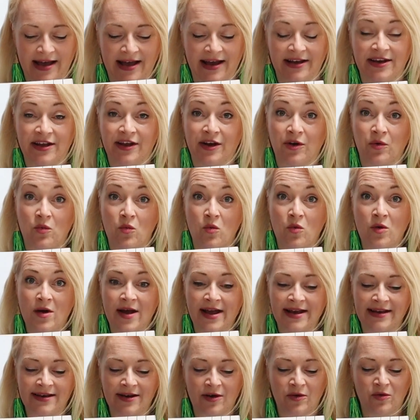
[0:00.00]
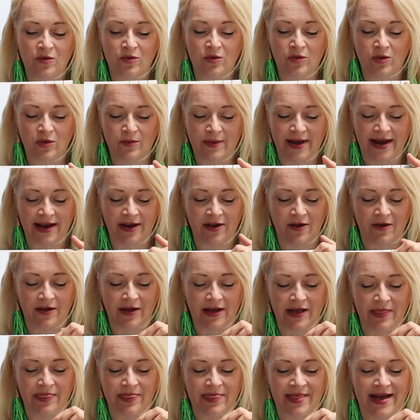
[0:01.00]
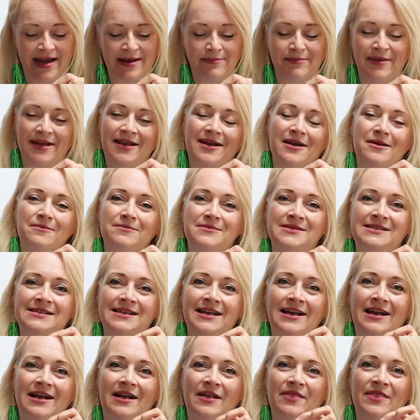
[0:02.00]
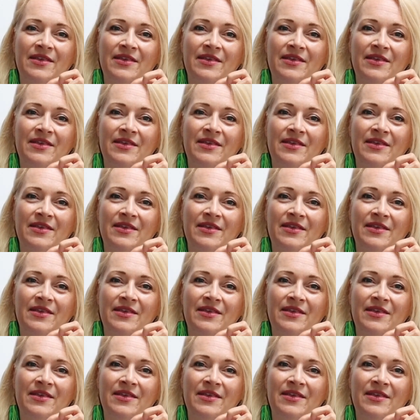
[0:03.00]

and you're going to wind it all the way along and that becomes